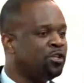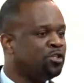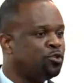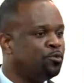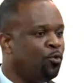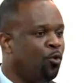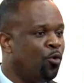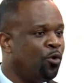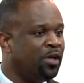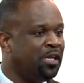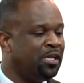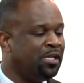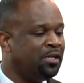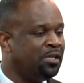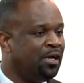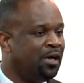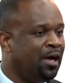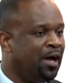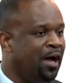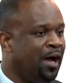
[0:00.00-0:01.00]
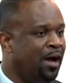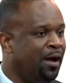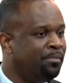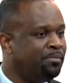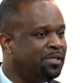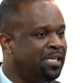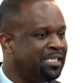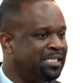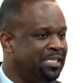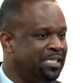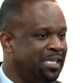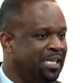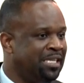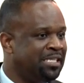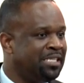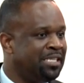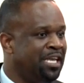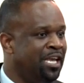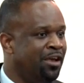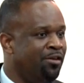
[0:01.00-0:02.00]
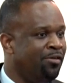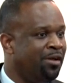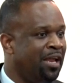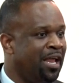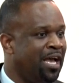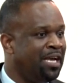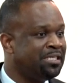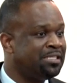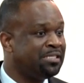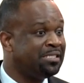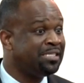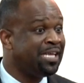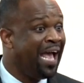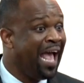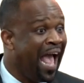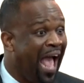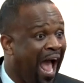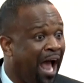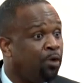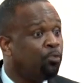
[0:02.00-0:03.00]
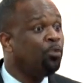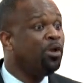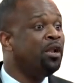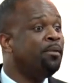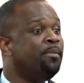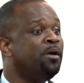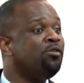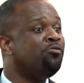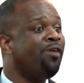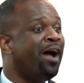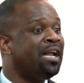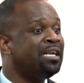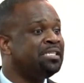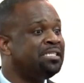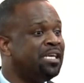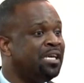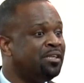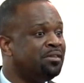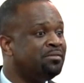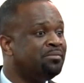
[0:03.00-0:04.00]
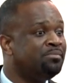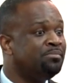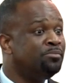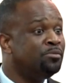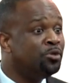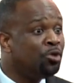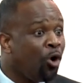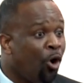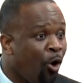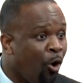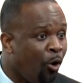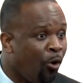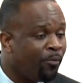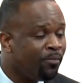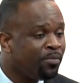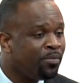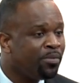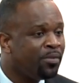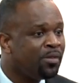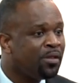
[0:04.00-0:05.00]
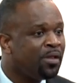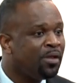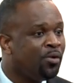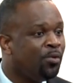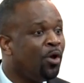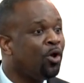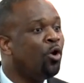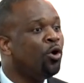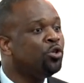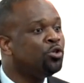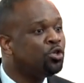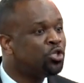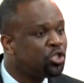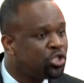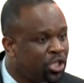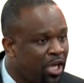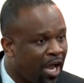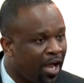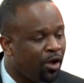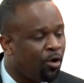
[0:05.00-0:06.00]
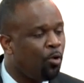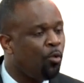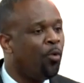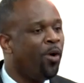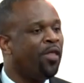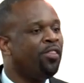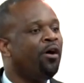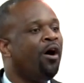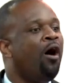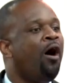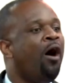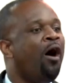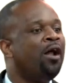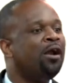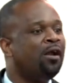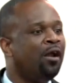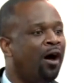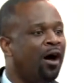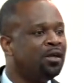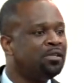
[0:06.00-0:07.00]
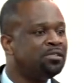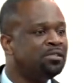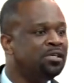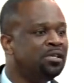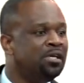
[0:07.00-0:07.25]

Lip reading: a smoking designated area license and will be granted. No, we're going to check whether or not